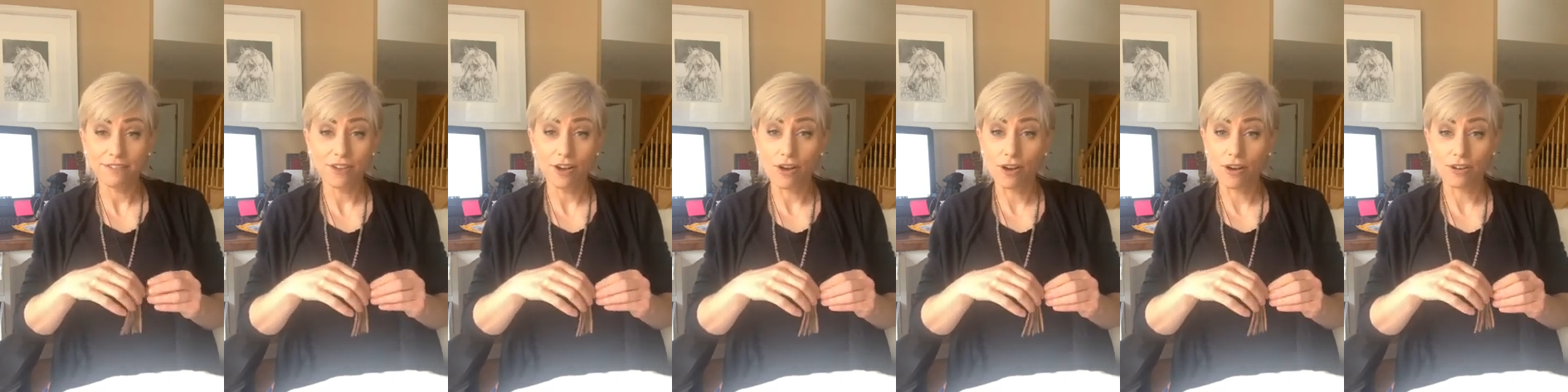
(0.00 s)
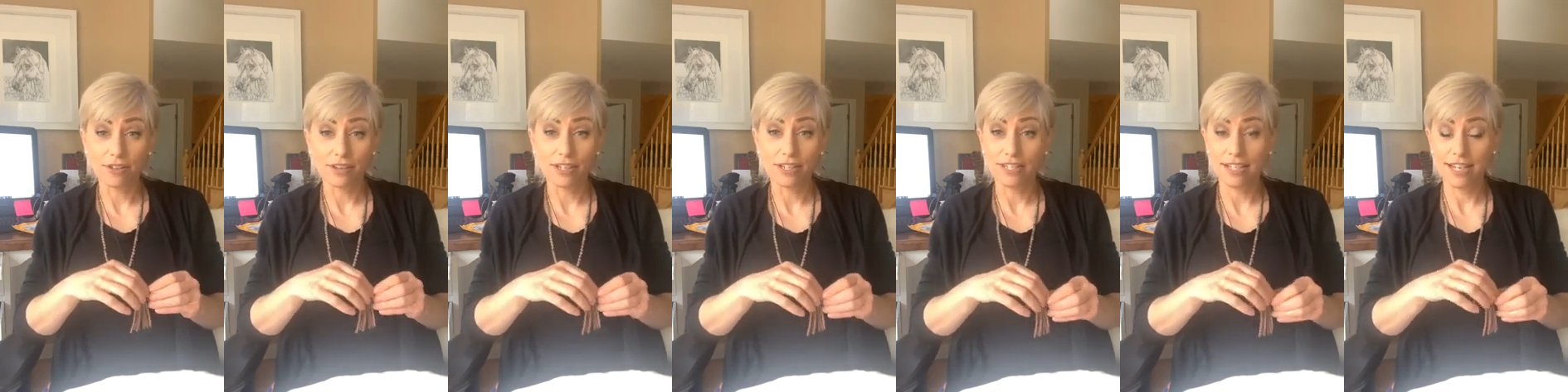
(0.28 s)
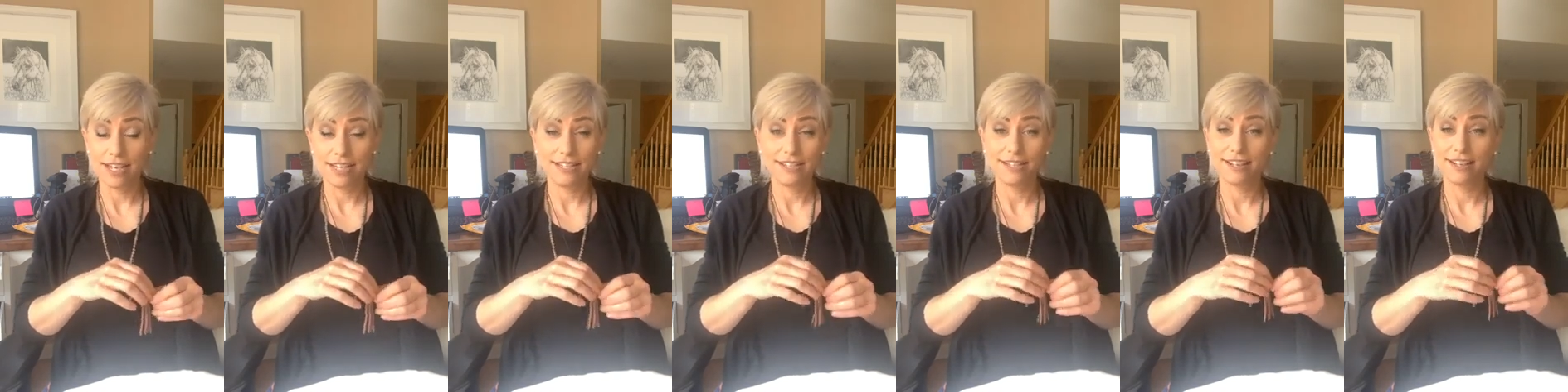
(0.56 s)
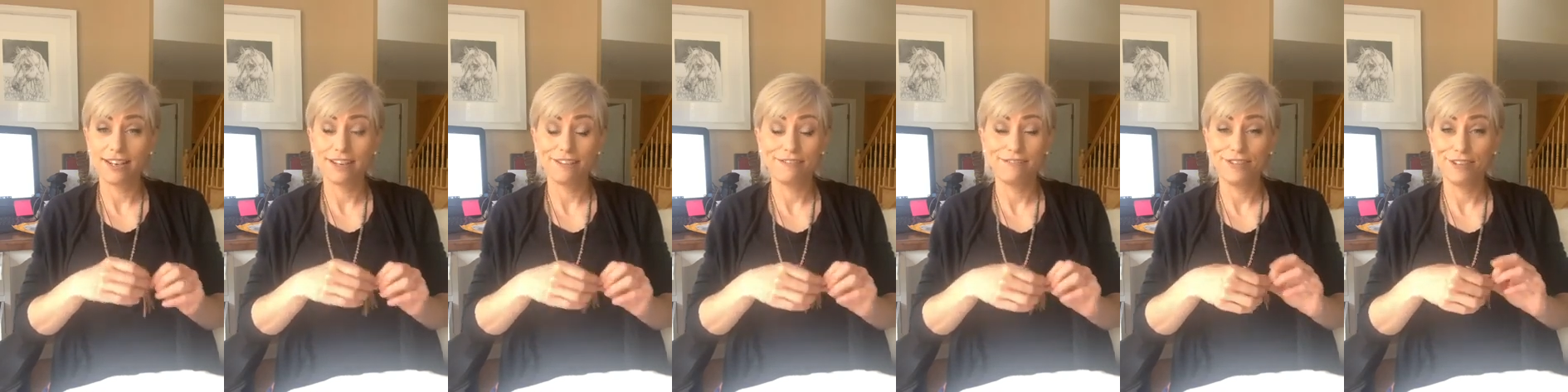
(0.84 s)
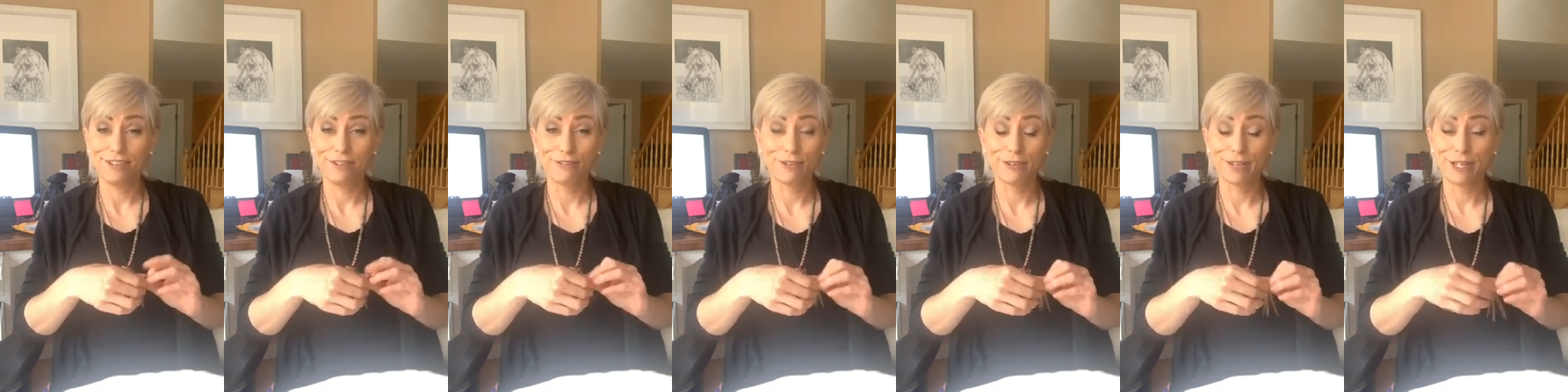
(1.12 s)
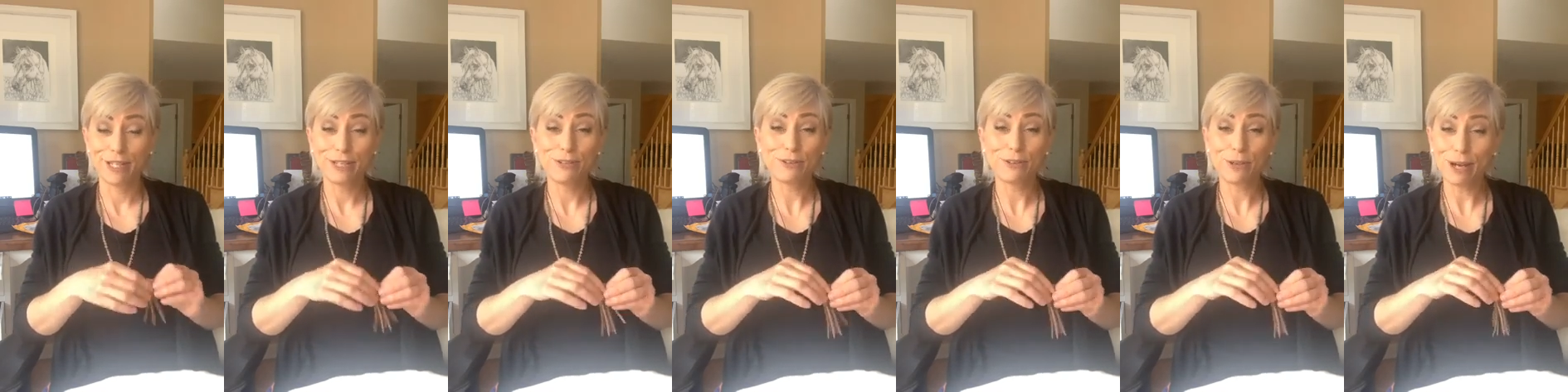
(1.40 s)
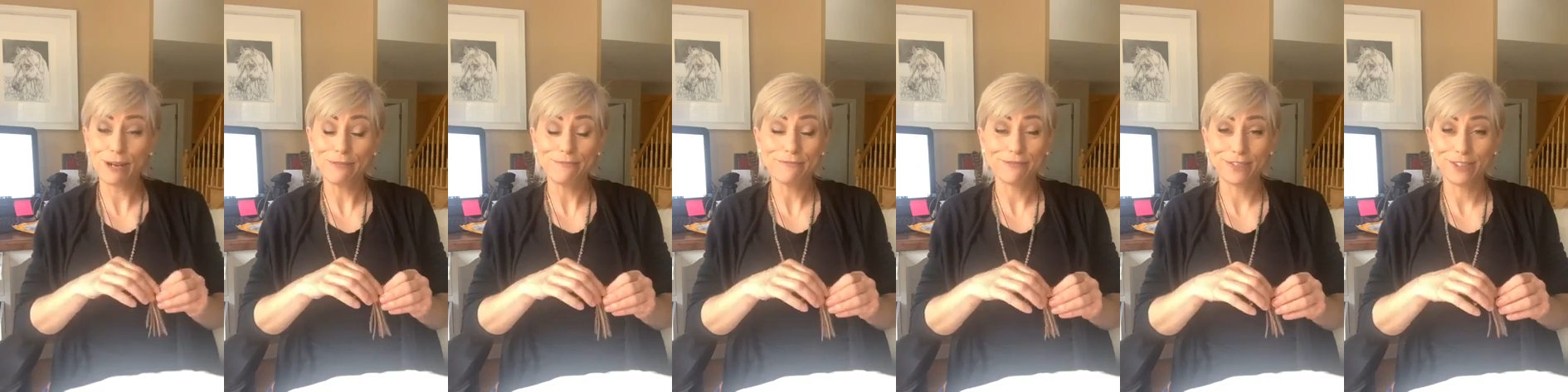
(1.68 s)
are the days that I feel really
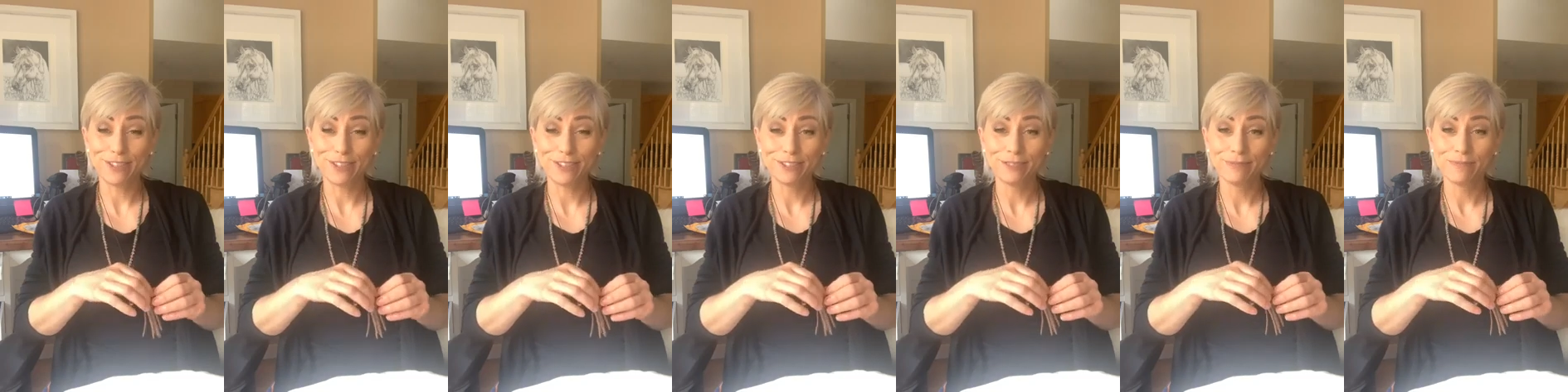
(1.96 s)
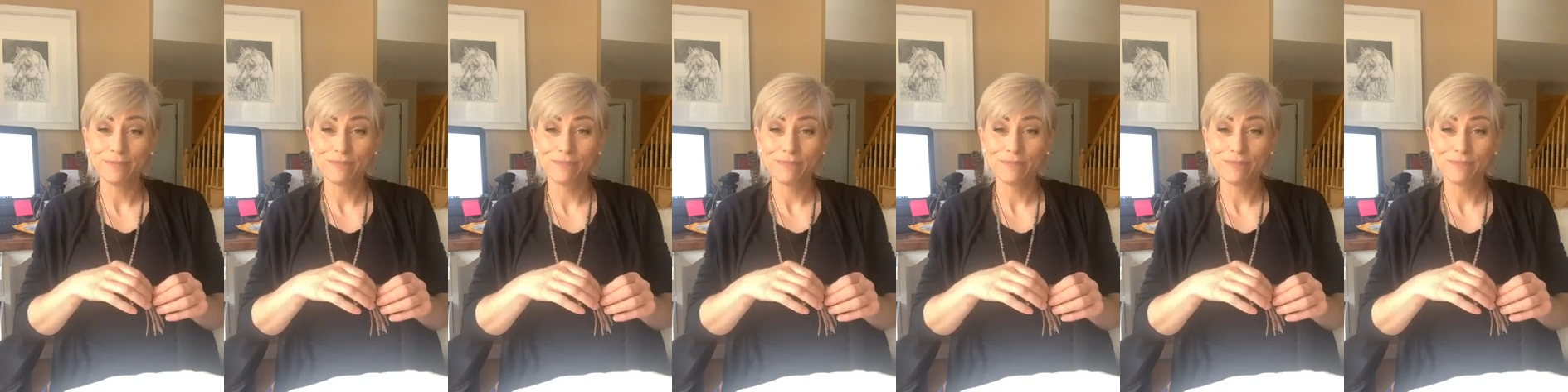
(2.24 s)
grateful.